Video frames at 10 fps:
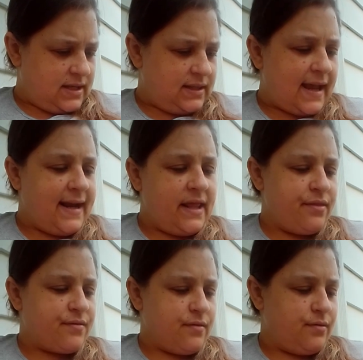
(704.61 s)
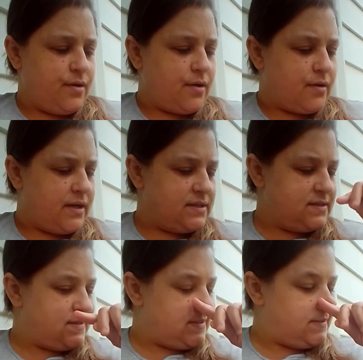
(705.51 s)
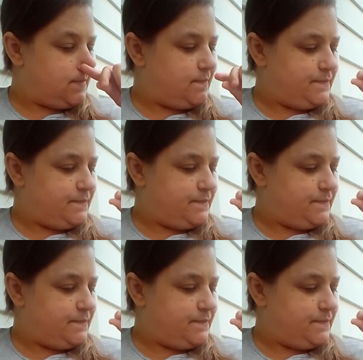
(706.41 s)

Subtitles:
Gliding through currents.